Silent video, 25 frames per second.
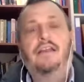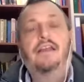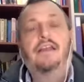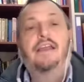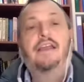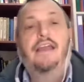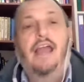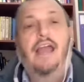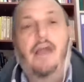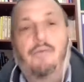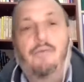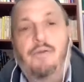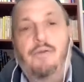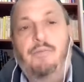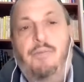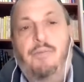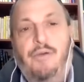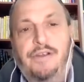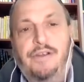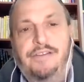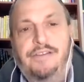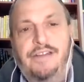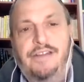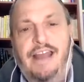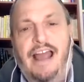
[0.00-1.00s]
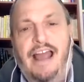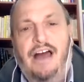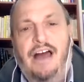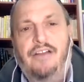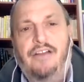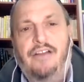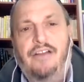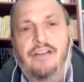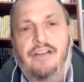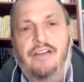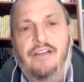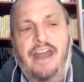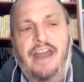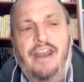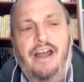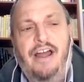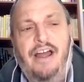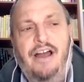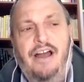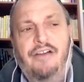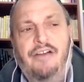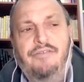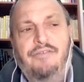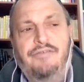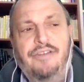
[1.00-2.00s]
and we pointed out, even though
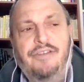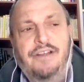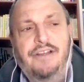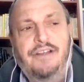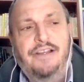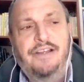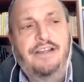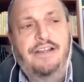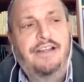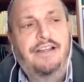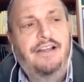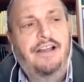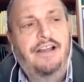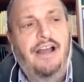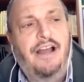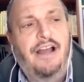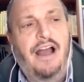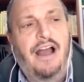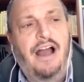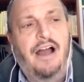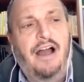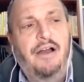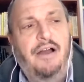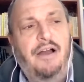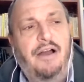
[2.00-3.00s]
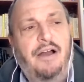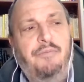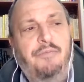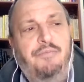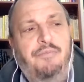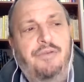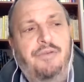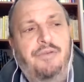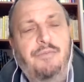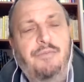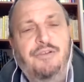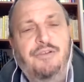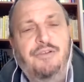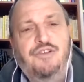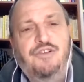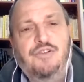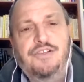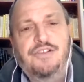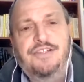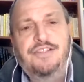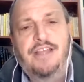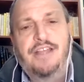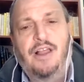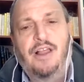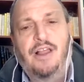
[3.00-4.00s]
there was a lot of
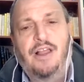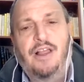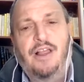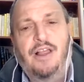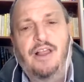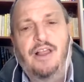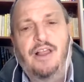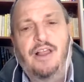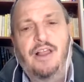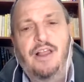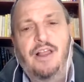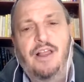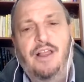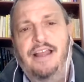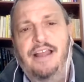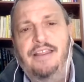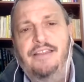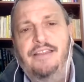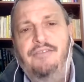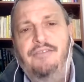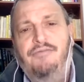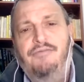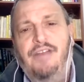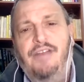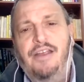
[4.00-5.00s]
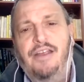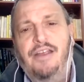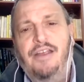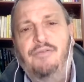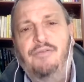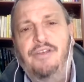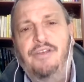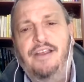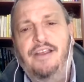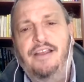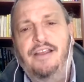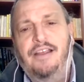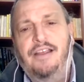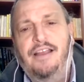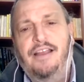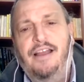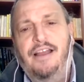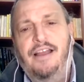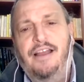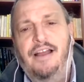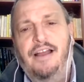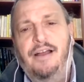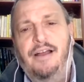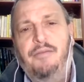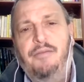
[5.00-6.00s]
premature celebration by the
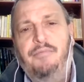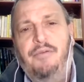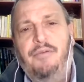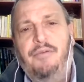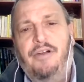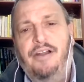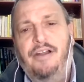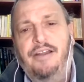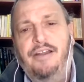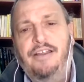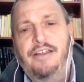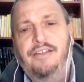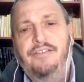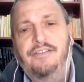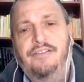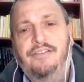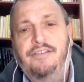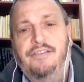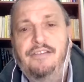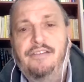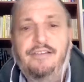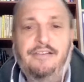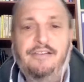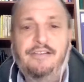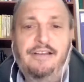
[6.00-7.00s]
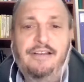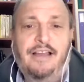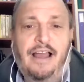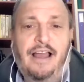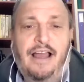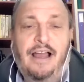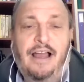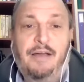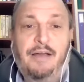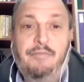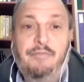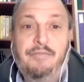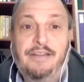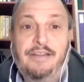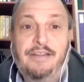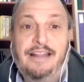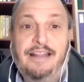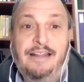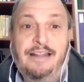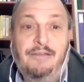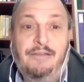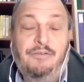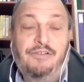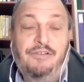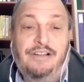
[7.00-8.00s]
right-wing parties,
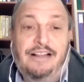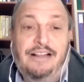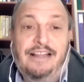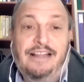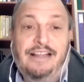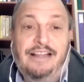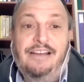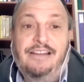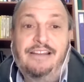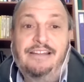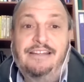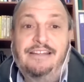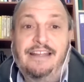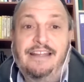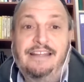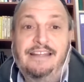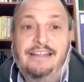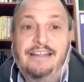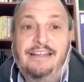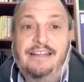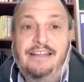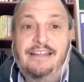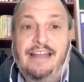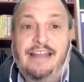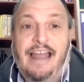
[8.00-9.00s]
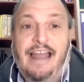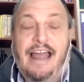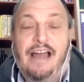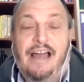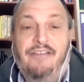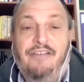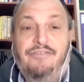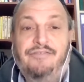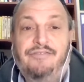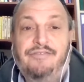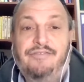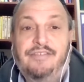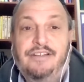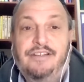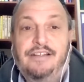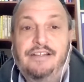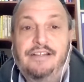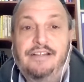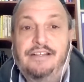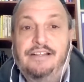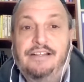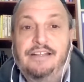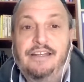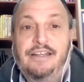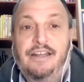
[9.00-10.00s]
it was clear that they didn't have,
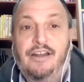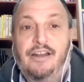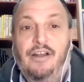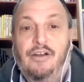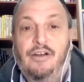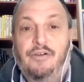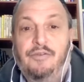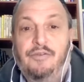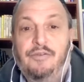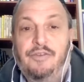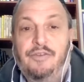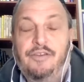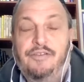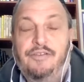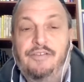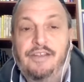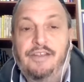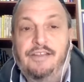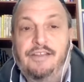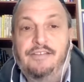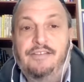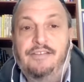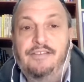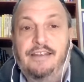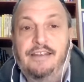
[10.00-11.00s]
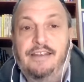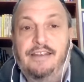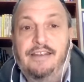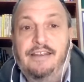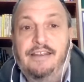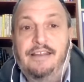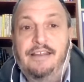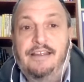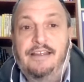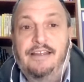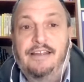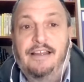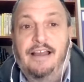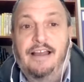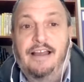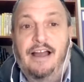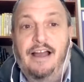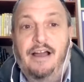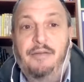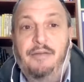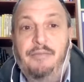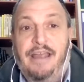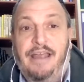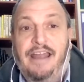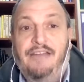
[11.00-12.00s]
the 60.
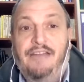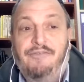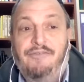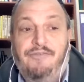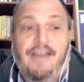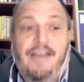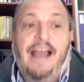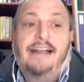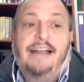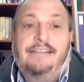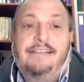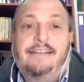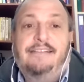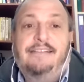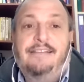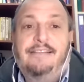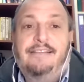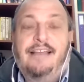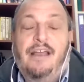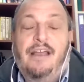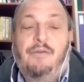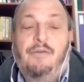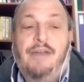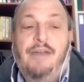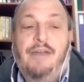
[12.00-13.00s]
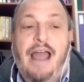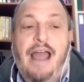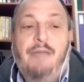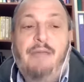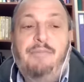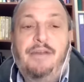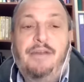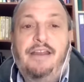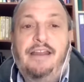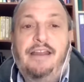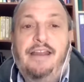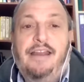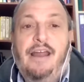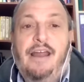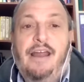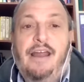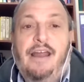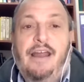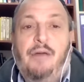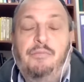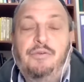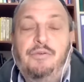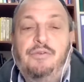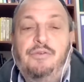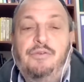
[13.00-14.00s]
And in fact, that's exactly what happened. And now
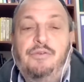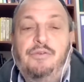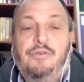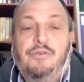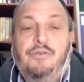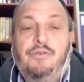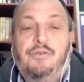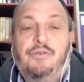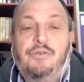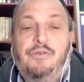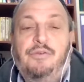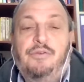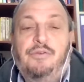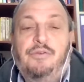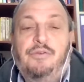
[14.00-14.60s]
Blue and White